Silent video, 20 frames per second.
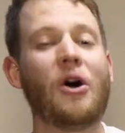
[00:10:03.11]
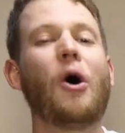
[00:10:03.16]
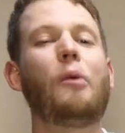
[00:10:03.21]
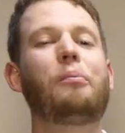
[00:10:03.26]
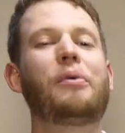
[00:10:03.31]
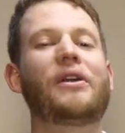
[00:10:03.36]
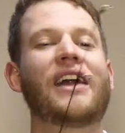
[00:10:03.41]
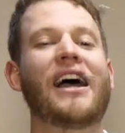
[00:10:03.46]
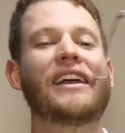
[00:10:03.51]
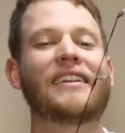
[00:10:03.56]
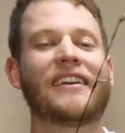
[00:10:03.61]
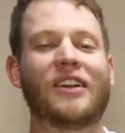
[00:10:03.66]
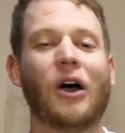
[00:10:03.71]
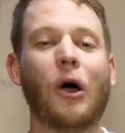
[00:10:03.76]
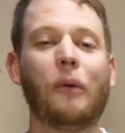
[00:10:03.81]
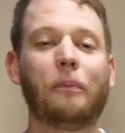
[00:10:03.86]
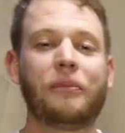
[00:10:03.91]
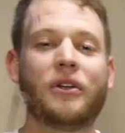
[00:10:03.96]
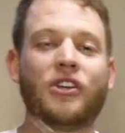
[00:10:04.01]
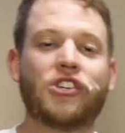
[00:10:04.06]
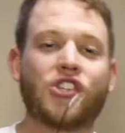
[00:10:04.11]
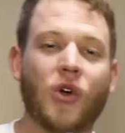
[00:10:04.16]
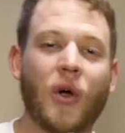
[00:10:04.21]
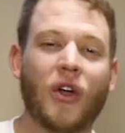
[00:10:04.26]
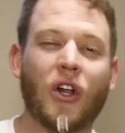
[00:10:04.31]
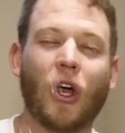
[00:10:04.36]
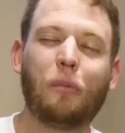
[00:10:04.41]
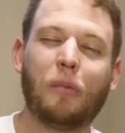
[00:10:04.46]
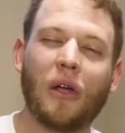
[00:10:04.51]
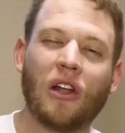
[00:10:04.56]
Hope you liked it, hope you
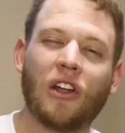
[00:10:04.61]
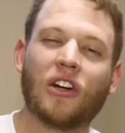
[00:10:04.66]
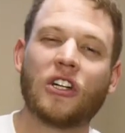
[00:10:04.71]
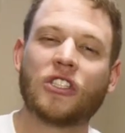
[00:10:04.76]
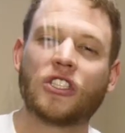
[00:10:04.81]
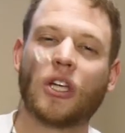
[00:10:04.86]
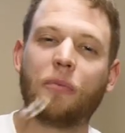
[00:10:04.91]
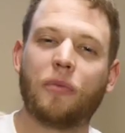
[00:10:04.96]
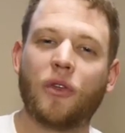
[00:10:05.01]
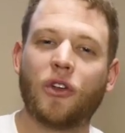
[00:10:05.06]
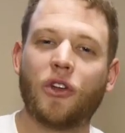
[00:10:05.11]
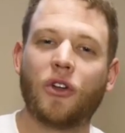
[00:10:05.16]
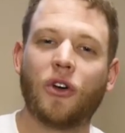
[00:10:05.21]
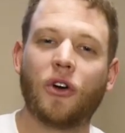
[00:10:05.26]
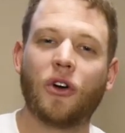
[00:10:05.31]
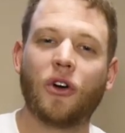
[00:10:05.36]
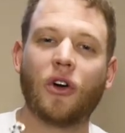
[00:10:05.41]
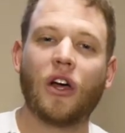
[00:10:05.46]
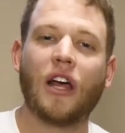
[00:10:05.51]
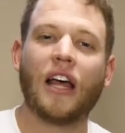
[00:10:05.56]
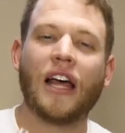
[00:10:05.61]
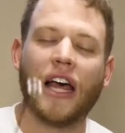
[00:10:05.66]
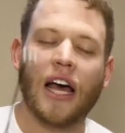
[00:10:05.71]
enjoyed, hope you learned something new